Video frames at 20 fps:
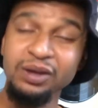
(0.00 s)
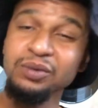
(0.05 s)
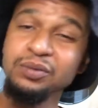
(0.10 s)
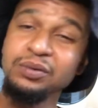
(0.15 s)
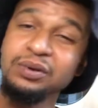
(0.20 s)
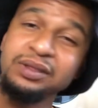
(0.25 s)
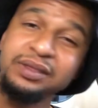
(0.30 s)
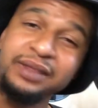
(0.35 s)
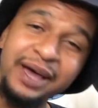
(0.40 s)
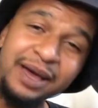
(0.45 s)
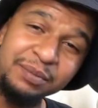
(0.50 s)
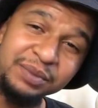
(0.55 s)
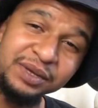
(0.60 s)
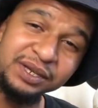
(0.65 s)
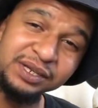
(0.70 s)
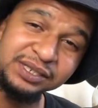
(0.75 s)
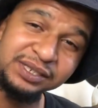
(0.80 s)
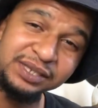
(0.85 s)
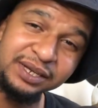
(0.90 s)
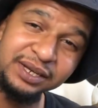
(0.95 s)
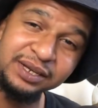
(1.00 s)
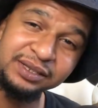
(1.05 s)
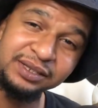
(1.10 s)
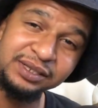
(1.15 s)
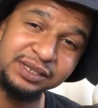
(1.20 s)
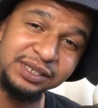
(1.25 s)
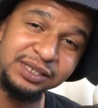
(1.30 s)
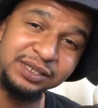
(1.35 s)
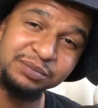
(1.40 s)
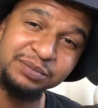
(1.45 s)
With that being said,
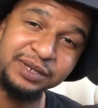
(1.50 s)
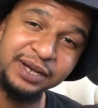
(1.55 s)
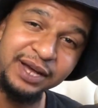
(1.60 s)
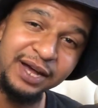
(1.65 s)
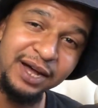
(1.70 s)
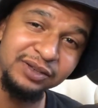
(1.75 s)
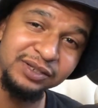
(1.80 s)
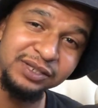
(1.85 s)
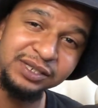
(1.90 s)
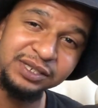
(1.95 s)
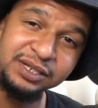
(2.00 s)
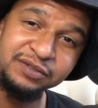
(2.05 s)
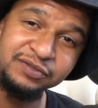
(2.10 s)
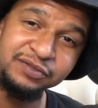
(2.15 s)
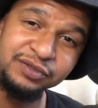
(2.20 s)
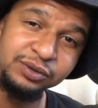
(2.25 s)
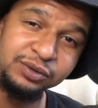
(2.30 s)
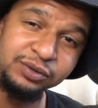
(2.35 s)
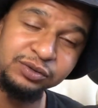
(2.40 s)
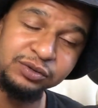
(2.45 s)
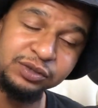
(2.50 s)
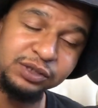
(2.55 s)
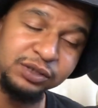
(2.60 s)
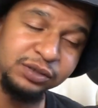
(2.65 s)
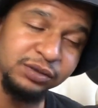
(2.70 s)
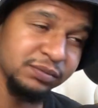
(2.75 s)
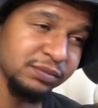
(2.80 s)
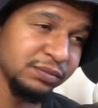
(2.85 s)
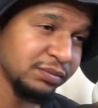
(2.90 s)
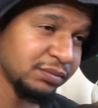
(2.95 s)
this has been House Dave Views.
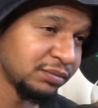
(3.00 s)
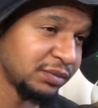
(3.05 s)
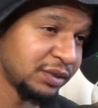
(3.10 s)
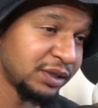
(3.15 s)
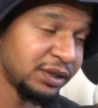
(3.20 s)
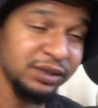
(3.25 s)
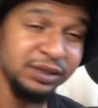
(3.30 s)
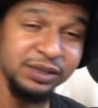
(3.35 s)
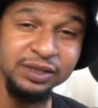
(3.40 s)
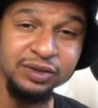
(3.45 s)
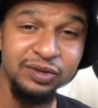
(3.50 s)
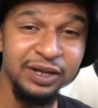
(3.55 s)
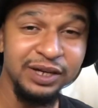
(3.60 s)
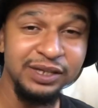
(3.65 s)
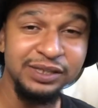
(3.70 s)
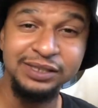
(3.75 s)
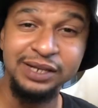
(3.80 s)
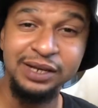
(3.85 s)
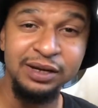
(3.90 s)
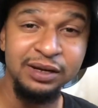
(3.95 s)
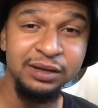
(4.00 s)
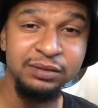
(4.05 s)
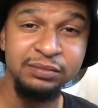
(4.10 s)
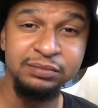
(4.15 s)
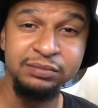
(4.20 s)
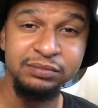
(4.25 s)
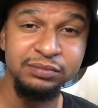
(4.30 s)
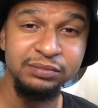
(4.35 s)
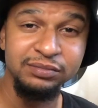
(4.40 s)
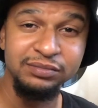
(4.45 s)
And until next time,
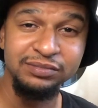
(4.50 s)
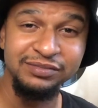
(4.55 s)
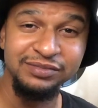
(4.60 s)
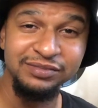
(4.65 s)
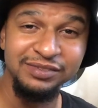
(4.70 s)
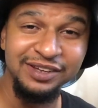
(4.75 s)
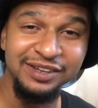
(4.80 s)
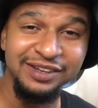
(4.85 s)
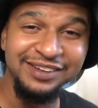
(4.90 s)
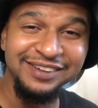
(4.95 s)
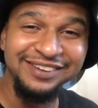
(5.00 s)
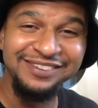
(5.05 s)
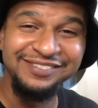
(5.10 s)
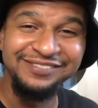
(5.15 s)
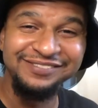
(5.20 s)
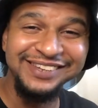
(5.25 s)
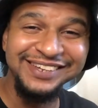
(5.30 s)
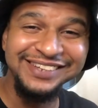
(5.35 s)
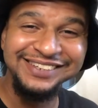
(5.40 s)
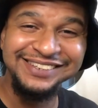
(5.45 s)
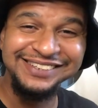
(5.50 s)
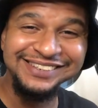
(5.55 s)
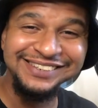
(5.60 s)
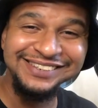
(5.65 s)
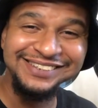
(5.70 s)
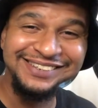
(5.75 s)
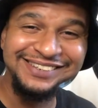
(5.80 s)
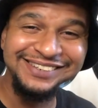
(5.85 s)
peace.